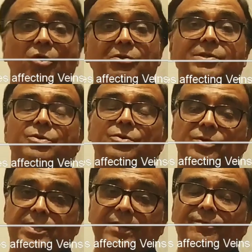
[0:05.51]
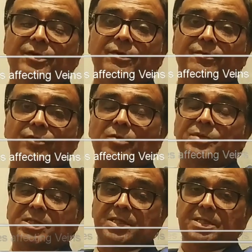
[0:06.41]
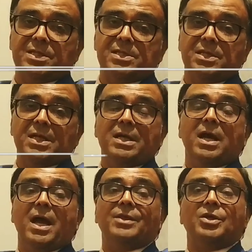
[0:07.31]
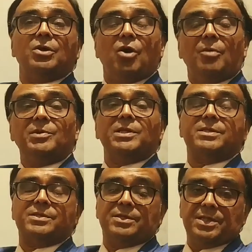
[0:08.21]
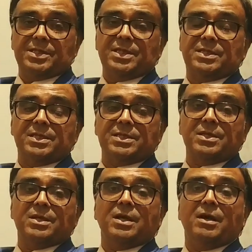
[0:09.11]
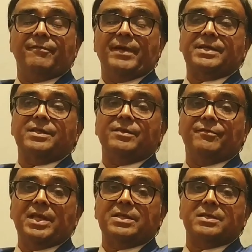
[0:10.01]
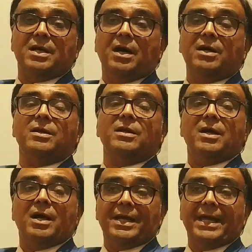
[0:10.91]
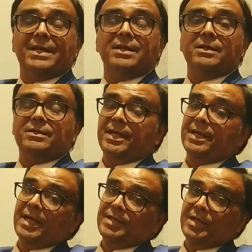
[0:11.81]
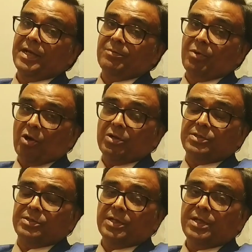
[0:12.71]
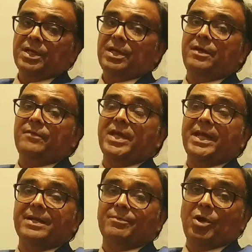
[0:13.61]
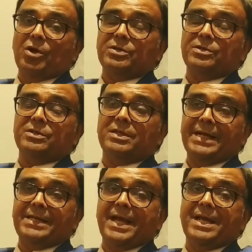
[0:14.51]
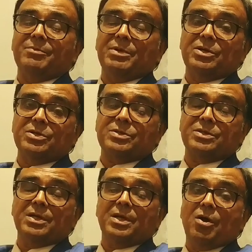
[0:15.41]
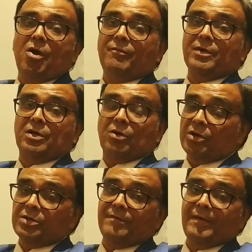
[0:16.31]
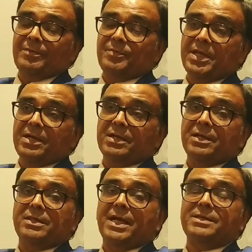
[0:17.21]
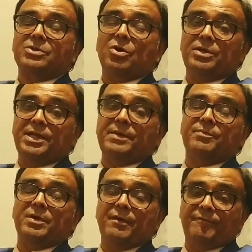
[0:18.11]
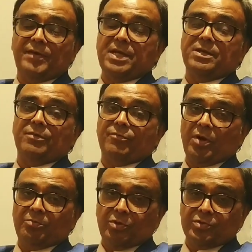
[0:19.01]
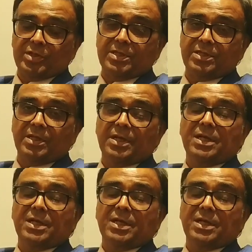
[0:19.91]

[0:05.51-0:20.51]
also suffer from diseases, and the commonest diseases affecting the veins are, again, they can either get blocked. If they get blocked, that can because of a clot developing, that is called deep vein thrombosis.